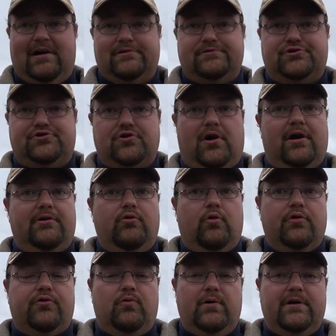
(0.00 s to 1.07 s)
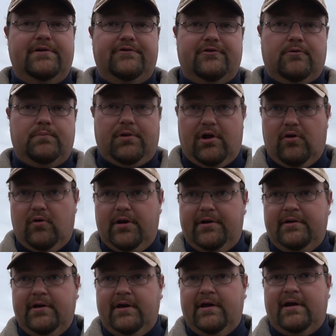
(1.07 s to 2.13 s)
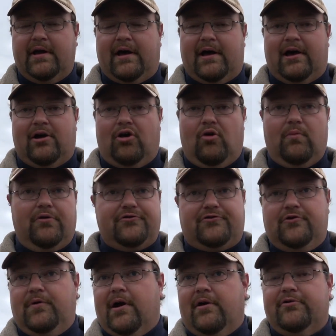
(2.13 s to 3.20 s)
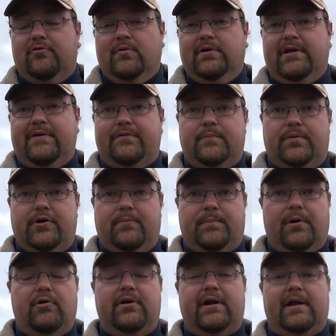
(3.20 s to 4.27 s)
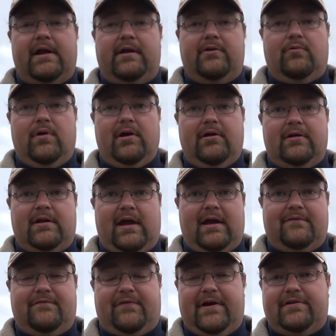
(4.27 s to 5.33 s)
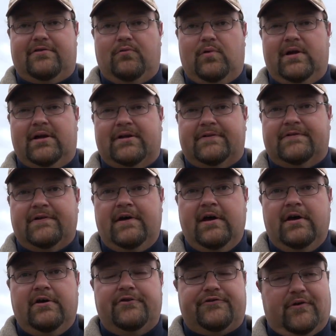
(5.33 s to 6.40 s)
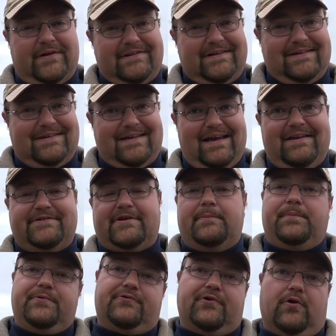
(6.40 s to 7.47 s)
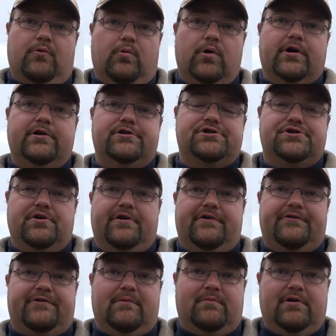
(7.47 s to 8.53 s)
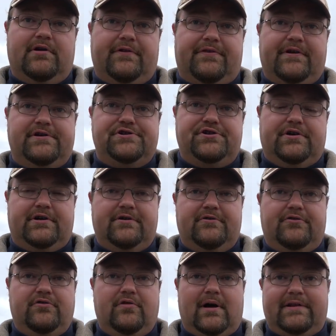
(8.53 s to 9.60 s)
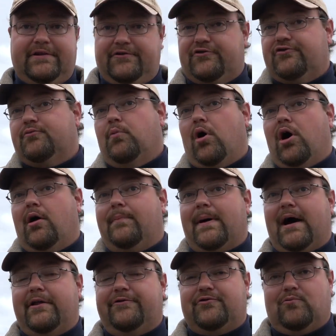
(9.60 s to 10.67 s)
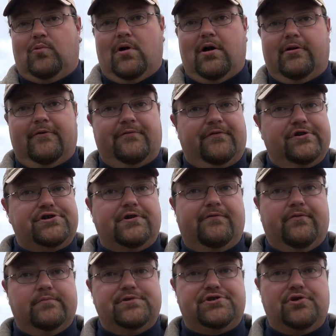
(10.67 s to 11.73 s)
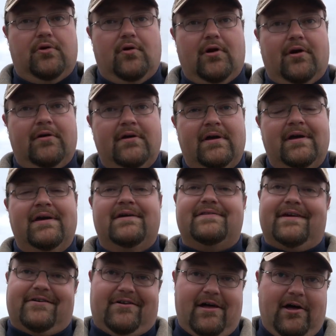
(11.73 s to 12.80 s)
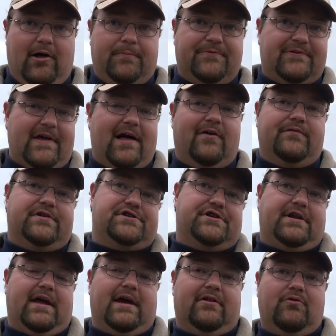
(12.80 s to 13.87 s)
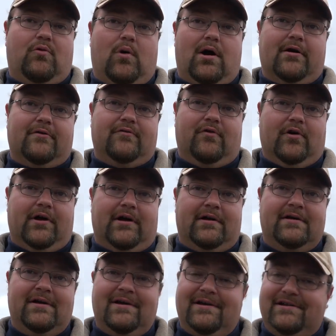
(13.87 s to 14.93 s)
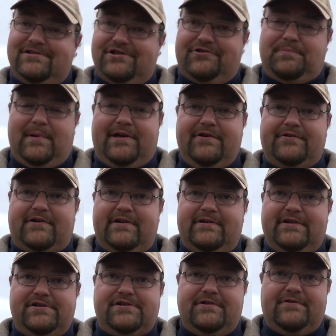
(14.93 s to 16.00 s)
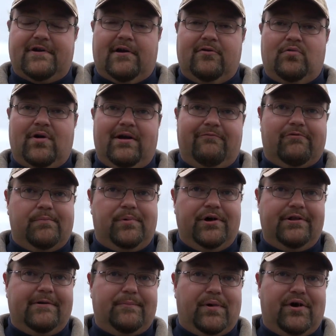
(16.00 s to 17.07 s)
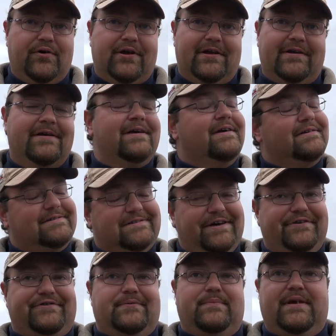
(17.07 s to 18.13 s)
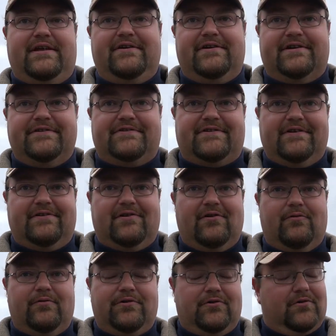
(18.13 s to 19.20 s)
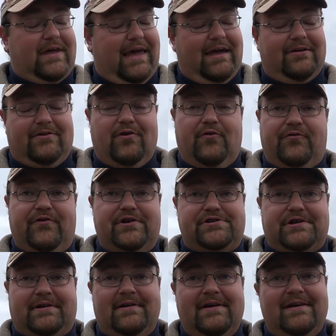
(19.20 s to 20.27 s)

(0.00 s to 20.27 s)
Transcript: Strong north winds are blowing, almost too hard to really even put a boat in anywhere and fight the winds. So on today's episode, we're gonna show you some little things you can do on these small bodies of water fishing from shore that'll help salvage a day on the water for you. Just because conditions aren't right for putting the boat in doesn't mean you can't go fishing.